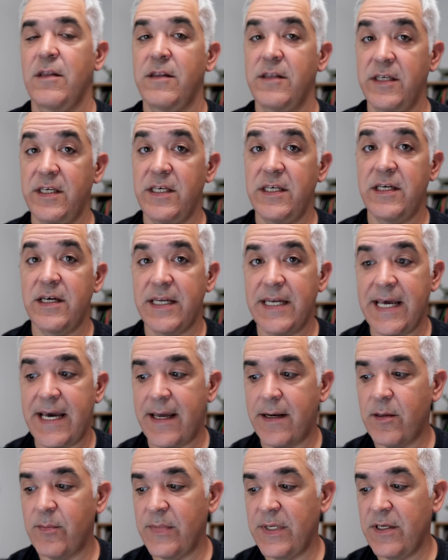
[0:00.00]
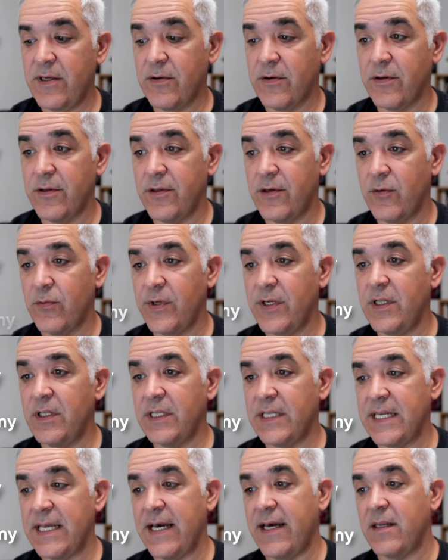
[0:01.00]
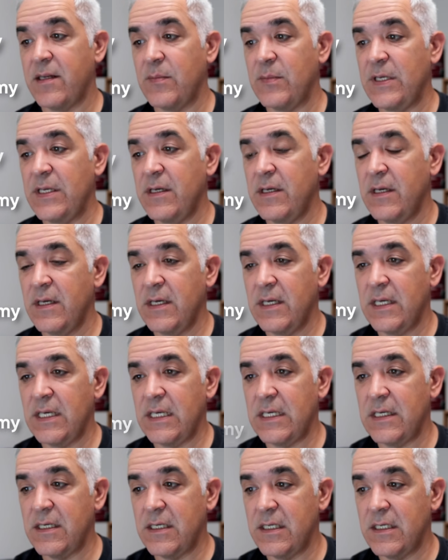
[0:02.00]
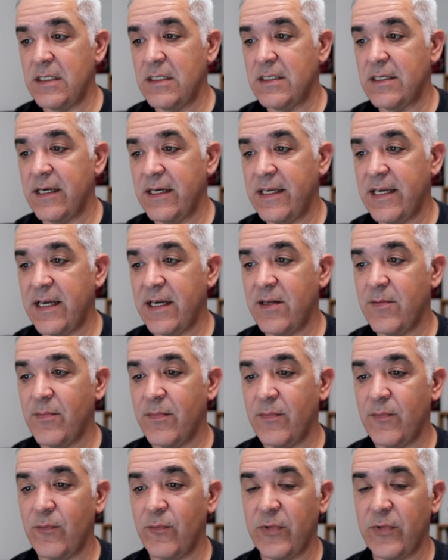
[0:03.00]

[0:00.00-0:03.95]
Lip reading: the anatomy or the real anatomy is, again,